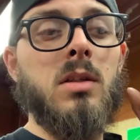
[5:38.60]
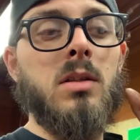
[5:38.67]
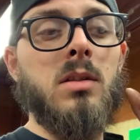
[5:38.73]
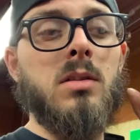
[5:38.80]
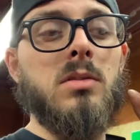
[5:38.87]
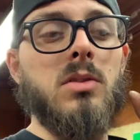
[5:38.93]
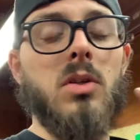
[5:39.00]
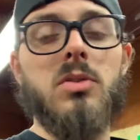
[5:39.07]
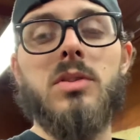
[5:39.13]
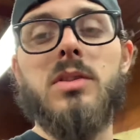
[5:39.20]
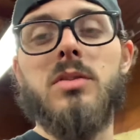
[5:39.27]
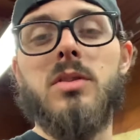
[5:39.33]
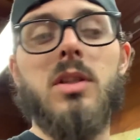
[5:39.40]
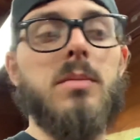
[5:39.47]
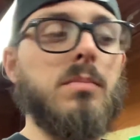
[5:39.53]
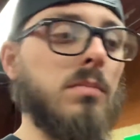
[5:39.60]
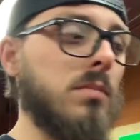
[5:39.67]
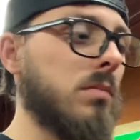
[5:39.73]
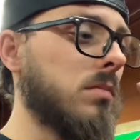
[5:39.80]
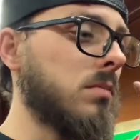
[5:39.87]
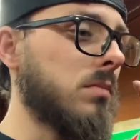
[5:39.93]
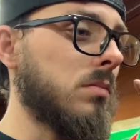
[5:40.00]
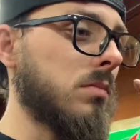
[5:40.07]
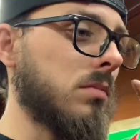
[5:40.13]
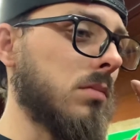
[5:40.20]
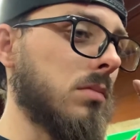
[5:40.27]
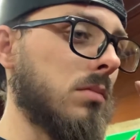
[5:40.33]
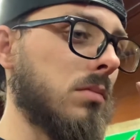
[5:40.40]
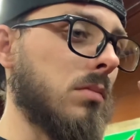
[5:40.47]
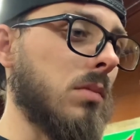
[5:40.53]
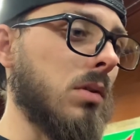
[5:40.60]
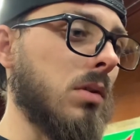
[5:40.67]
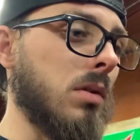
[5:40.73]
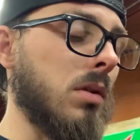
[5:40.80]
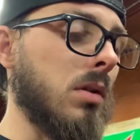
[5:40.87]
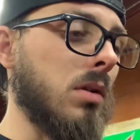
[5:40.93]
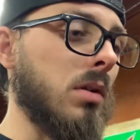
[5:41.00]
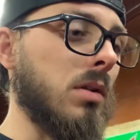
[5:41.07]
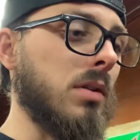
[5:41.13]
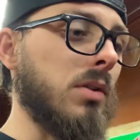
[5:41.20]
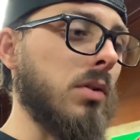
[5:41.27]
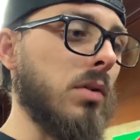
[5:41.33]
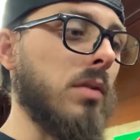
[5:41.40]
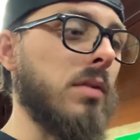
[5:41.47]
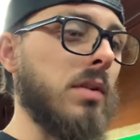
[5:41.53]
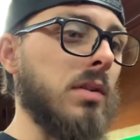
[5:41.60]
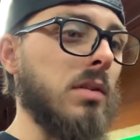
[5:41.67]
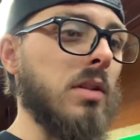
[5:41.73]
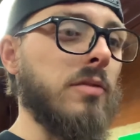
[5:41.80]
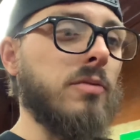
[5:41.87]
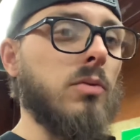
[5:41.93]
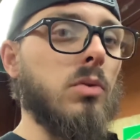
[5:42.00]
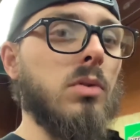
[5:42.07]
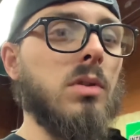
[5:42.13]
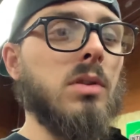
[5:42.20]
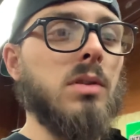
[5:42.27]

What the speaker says: It's all sealed up. The only thing left for it